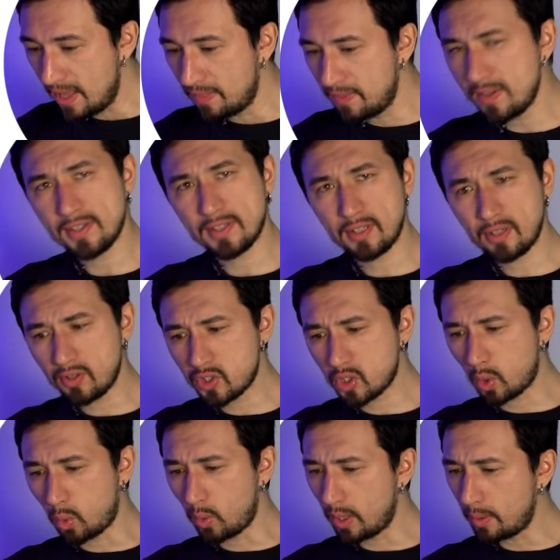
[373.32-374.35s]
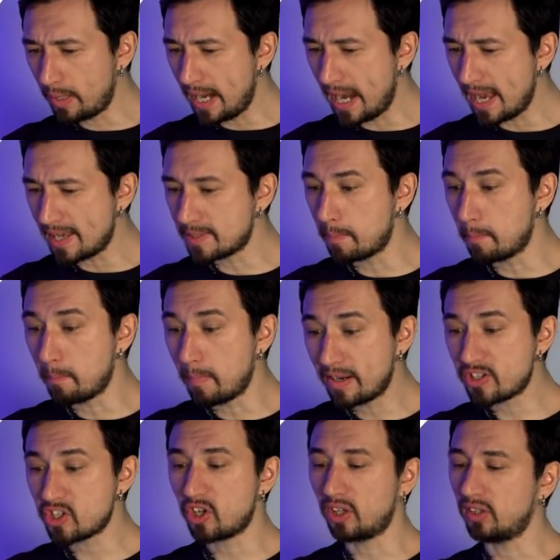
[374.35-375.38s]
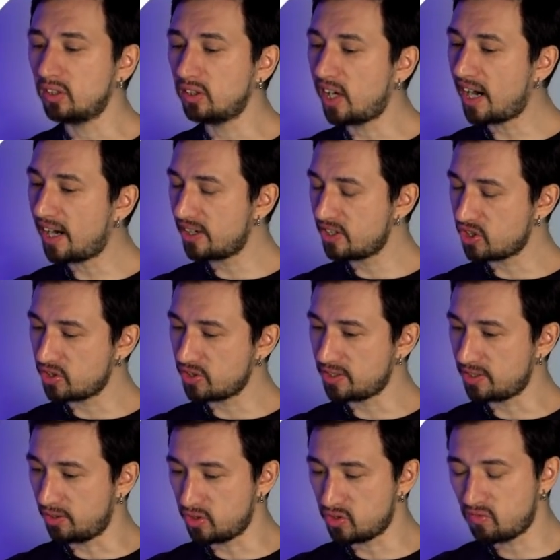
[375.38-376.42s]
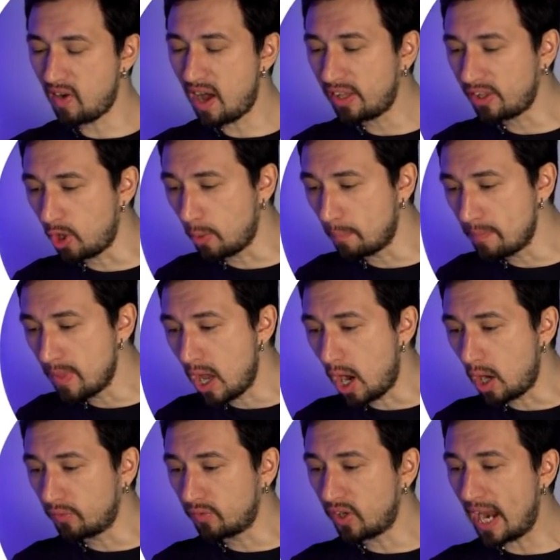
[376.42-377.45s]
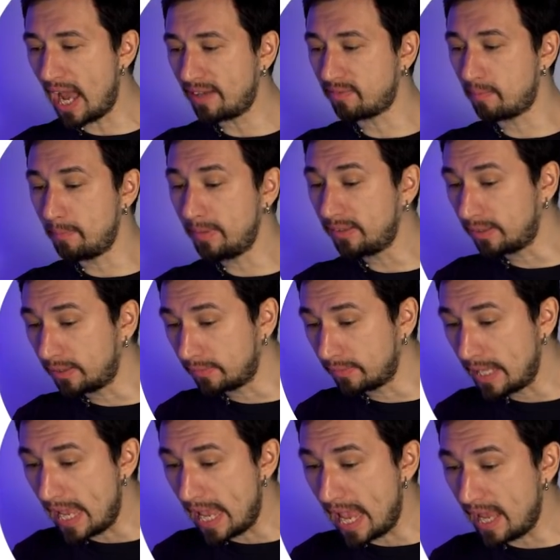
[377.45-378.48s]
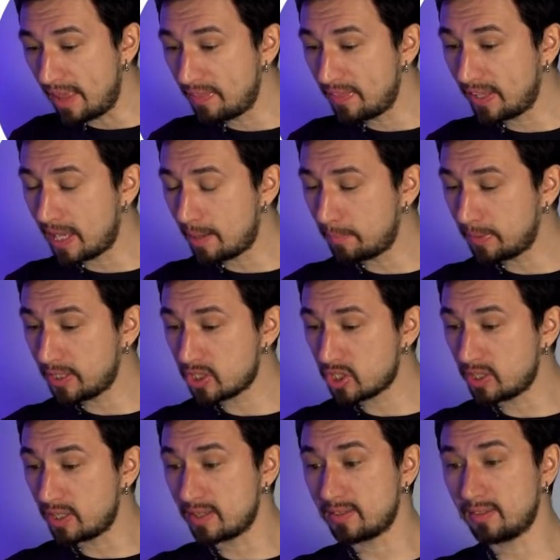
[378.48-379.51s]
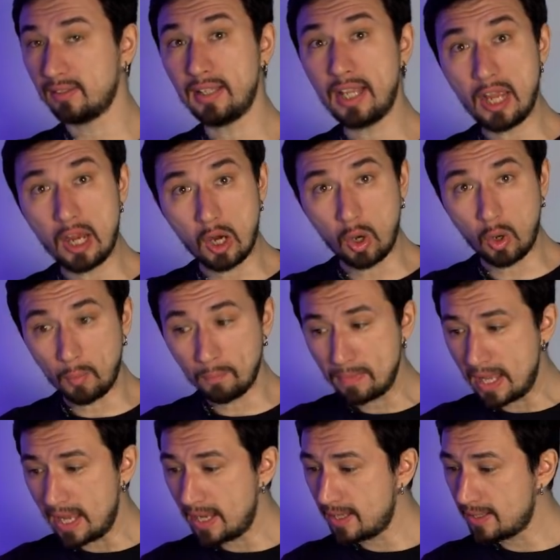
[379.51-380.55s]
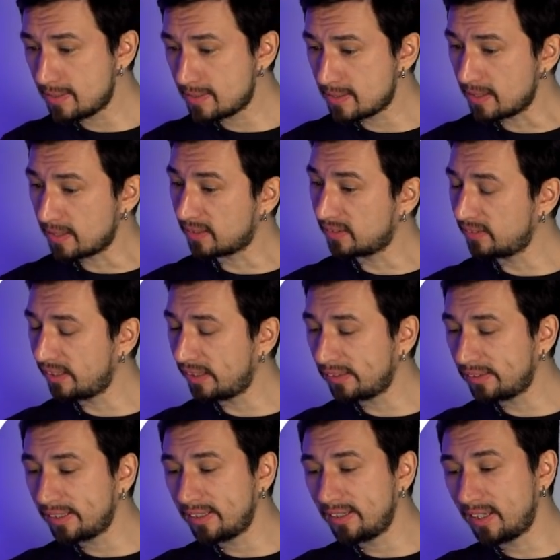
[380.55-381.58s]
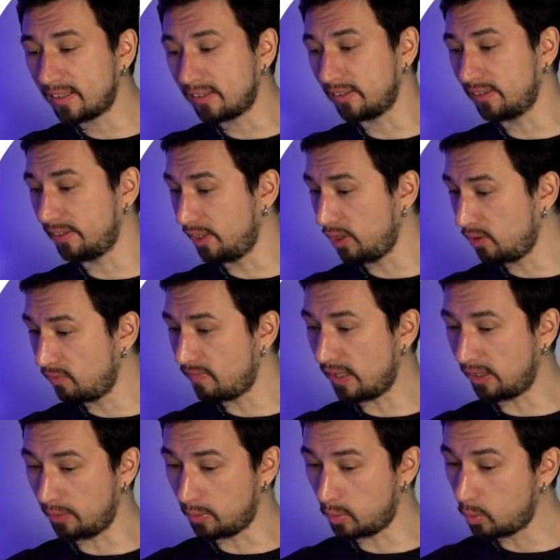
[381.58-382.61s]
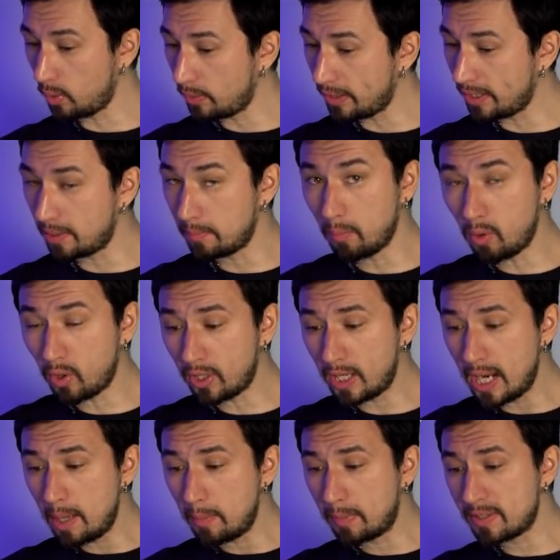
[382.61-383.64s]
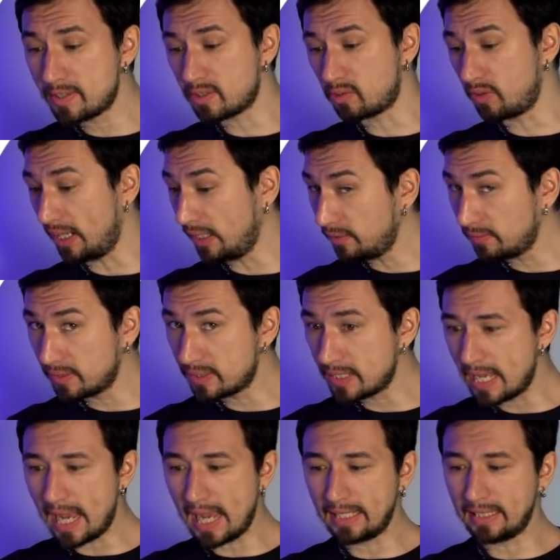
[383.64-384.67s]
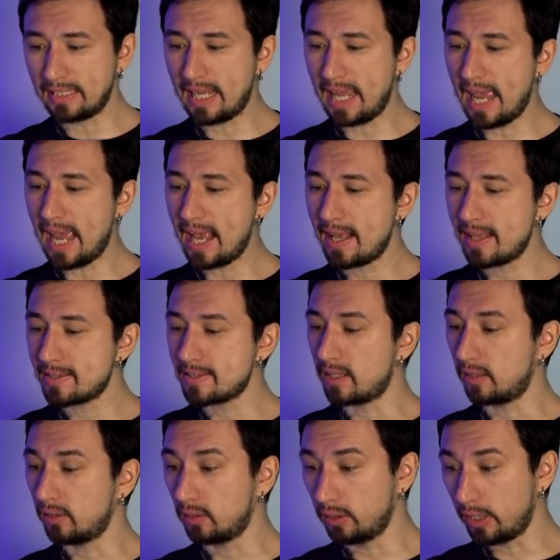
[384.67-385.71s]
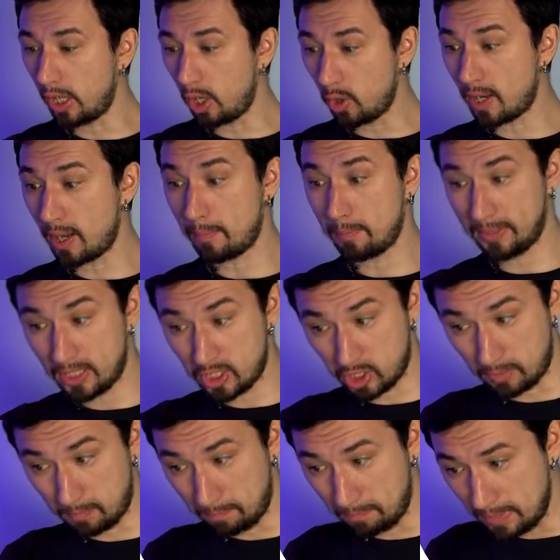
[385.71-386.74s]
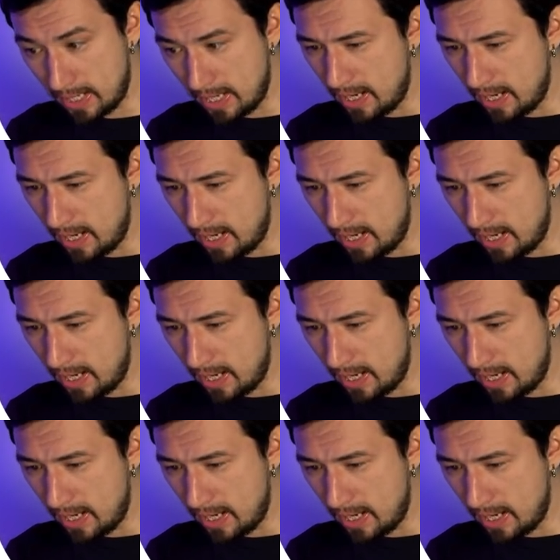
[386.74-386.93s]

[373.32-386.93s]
This search query has a much larger search volume, over 500,000, and the competition is low. It's clearly not a low volume query anymore, but it's relevant and it has low competition.